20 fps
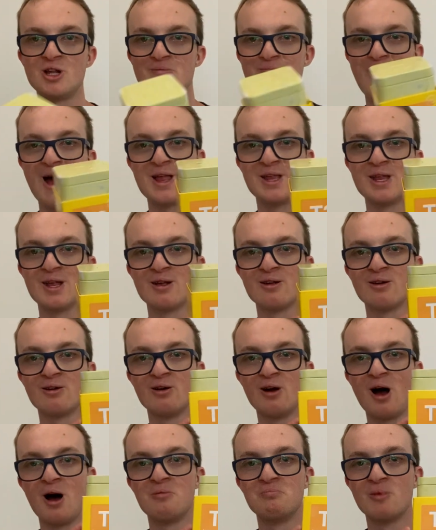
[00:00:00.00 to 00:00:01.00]
your
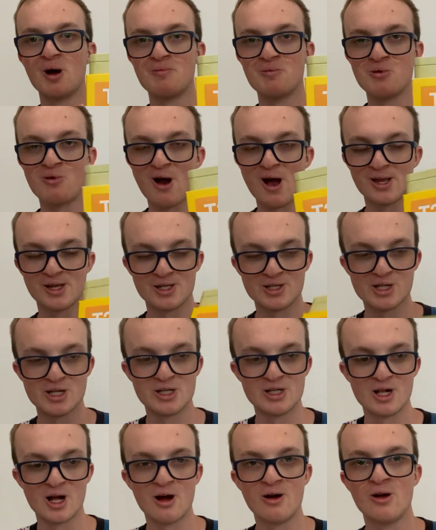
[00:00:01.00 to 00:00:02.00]
basic lemongrass and
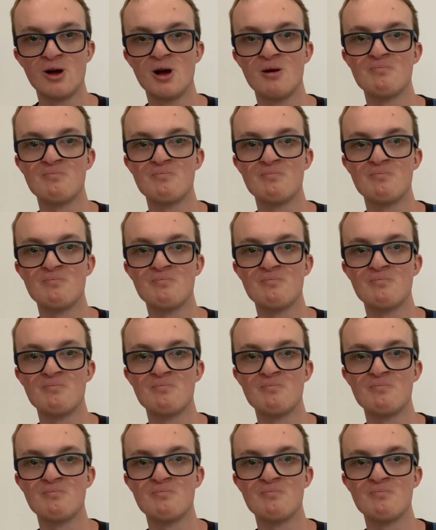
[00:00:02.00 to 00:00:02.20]
ginger.